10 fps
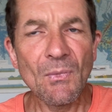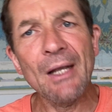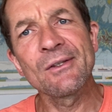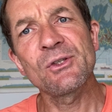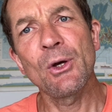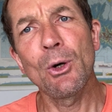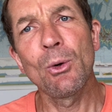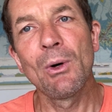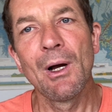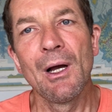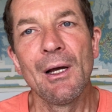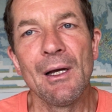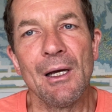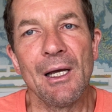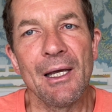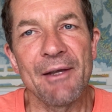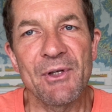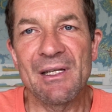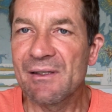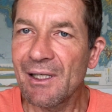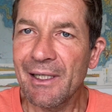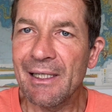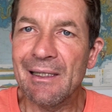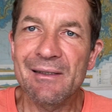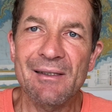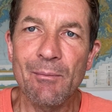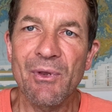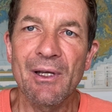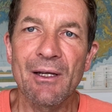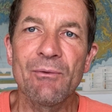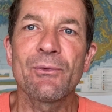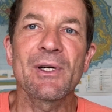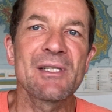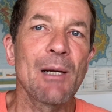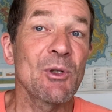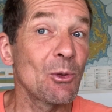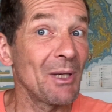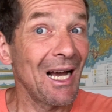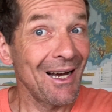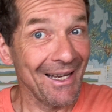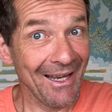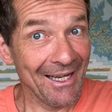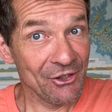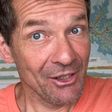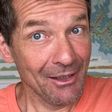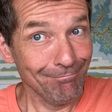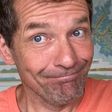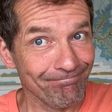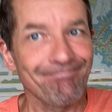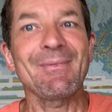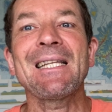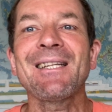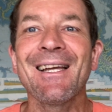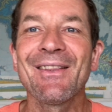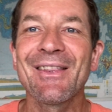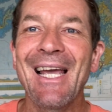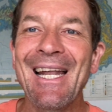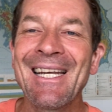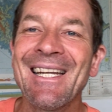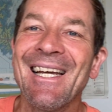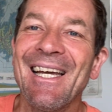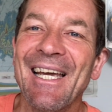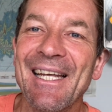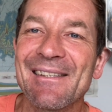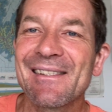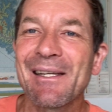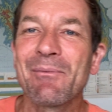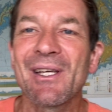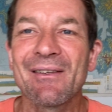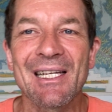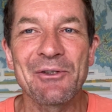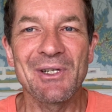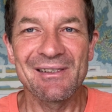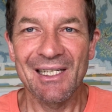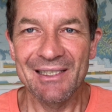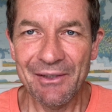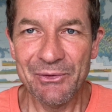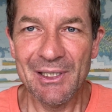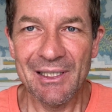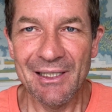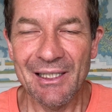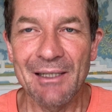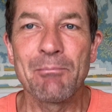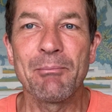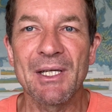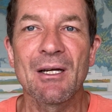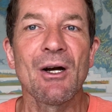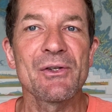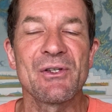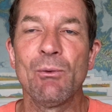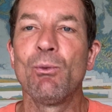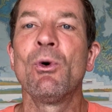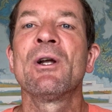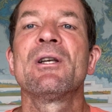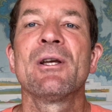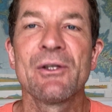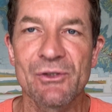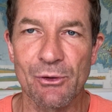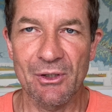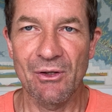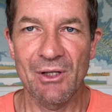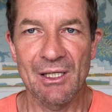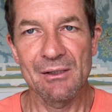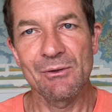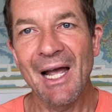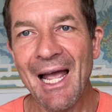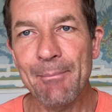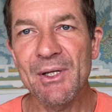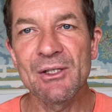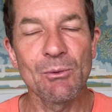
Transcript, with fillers: So if you design something, for example, to be eye-catching, then it's something that you design differently because you want certain things to happen.